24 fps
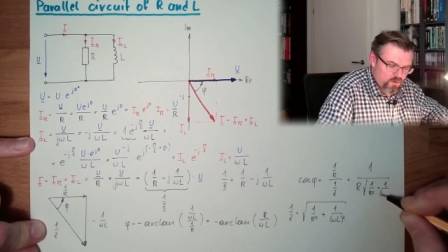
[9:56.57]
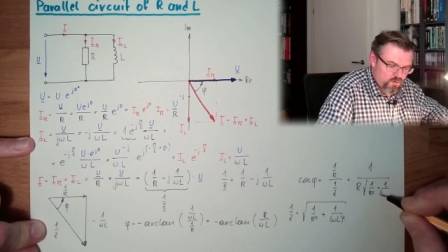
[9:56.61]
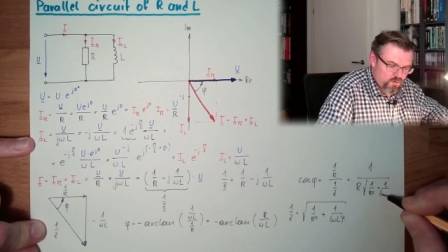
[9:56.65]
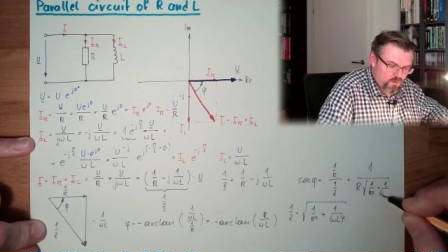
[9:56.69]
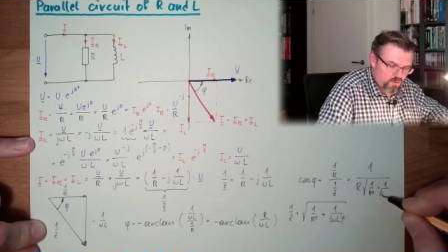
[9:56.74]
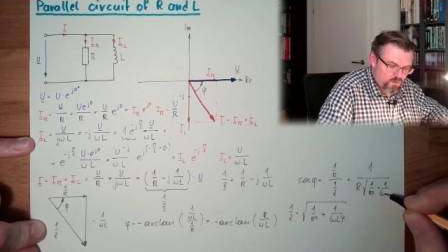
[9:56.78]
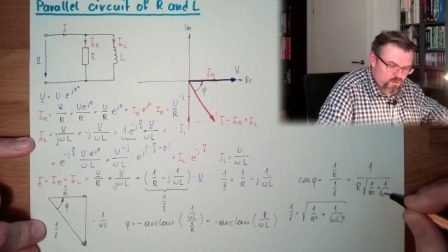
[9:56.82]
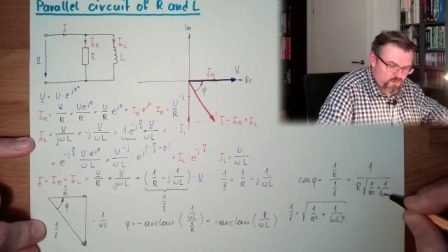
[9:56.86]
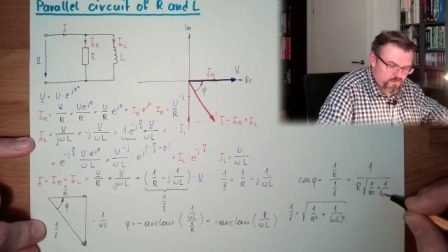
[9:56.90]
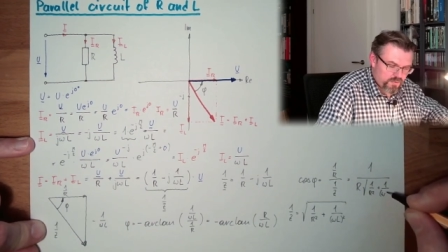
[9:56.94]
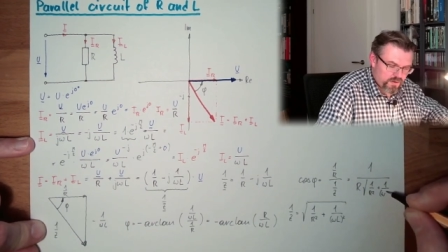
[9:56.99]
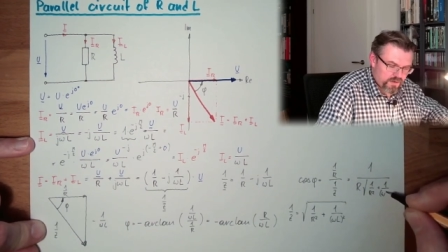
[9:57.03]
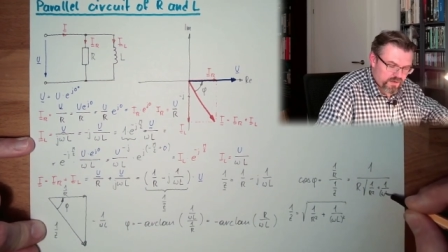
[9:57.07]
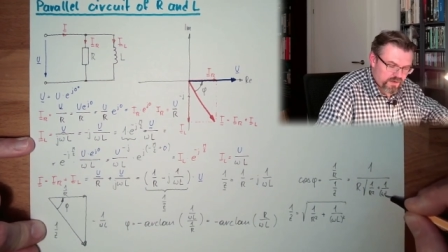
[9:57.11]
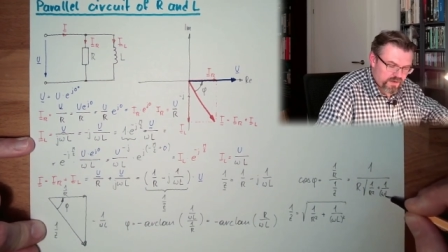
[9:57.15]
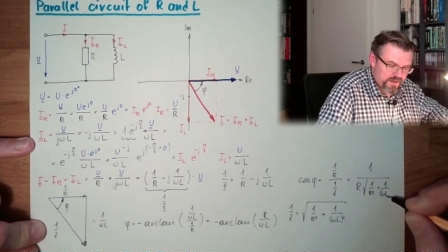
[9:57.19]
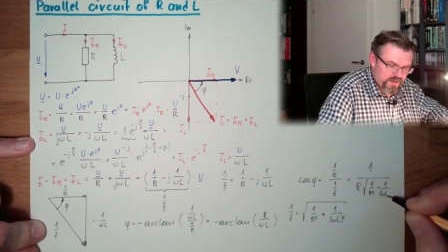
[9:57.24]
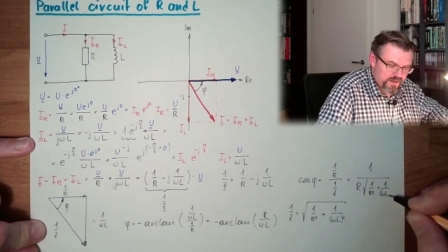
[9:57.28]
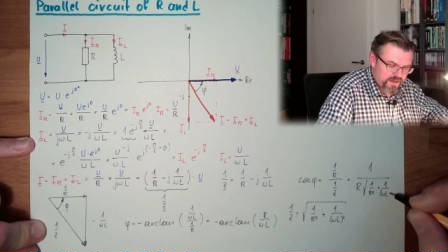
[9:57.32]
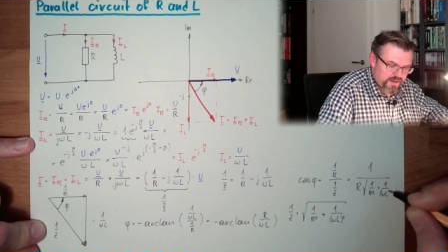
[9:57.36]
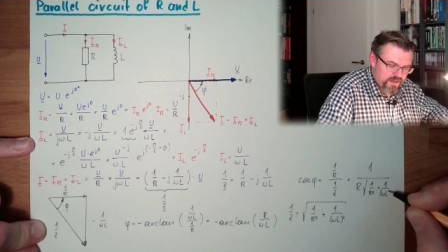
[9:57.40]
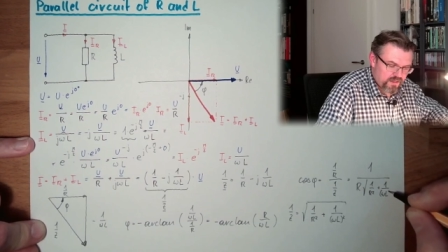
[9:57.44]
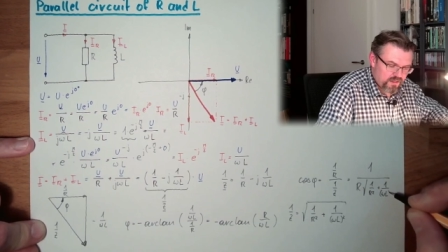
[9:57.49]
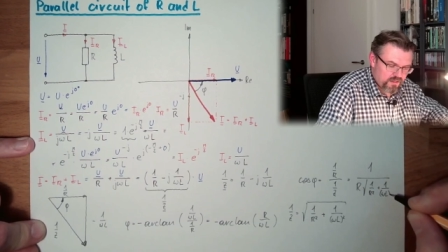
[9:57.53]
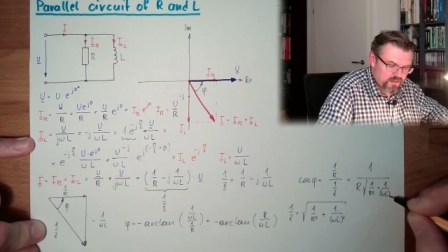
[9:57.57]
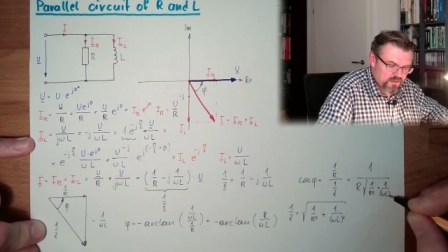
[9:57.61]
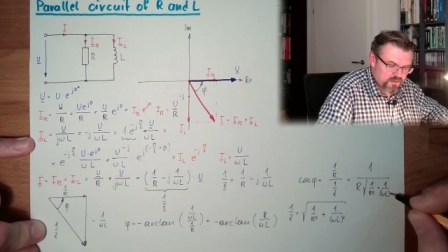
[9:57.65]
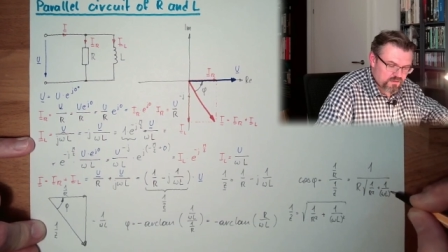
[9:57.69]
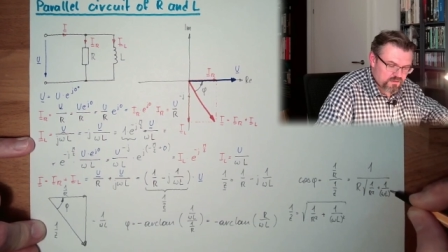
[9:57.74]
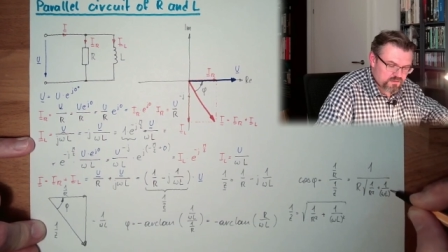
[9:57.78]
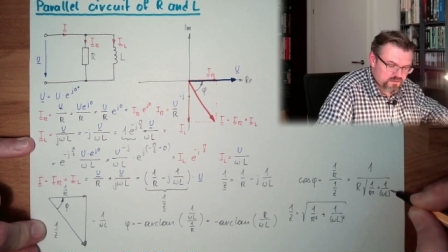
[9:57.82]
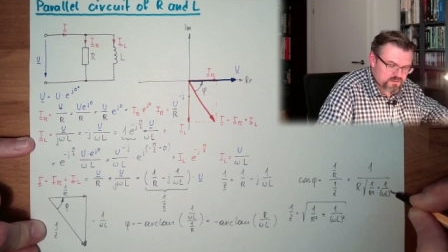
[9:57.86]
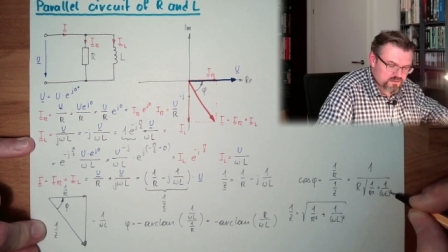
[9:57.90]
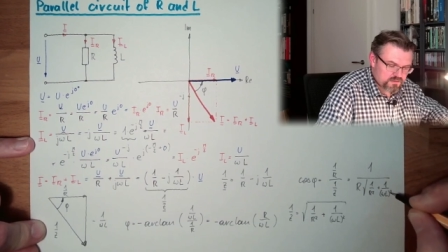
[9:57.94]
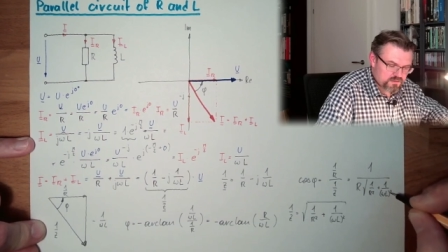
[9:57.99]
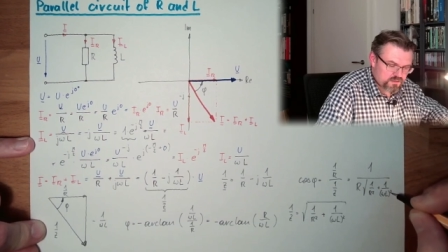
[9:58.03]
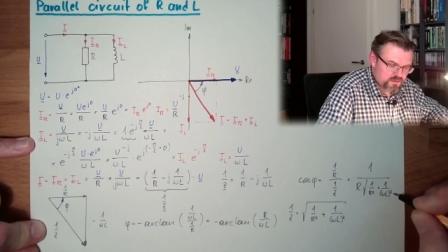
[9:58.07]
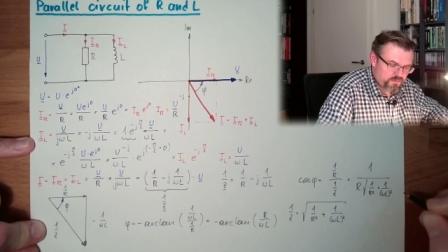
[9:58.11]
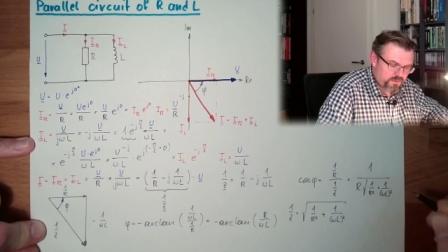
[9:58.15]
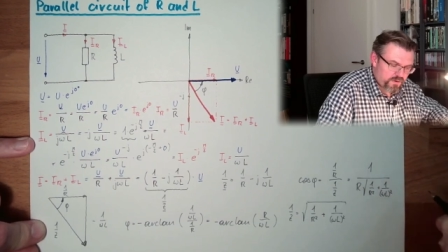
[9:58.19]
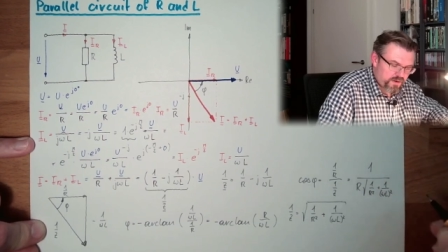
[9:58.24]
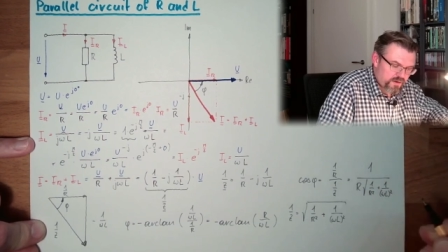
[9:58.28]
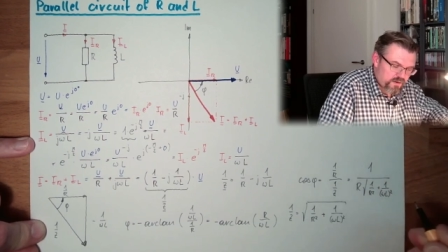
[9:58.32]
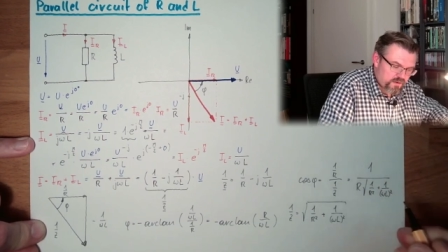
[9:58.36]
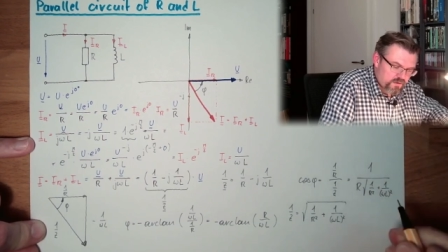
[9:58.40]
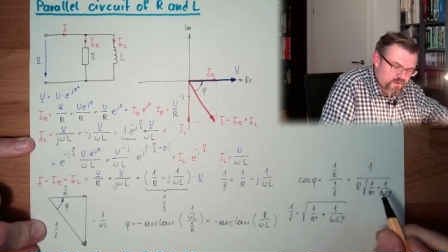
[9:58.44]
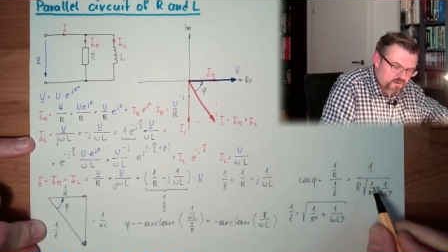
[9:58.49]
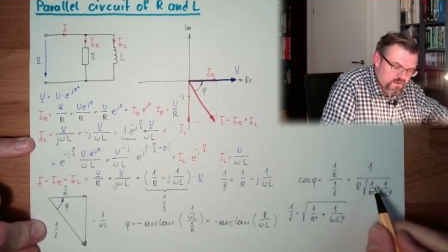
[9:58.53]
omega L
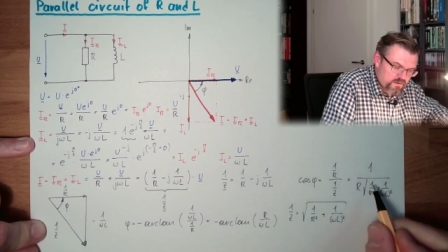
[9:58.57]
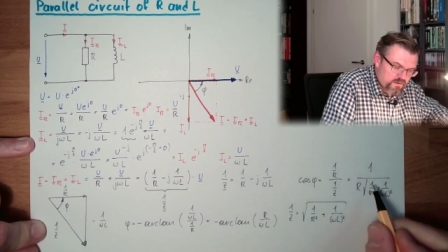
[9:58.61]
squared.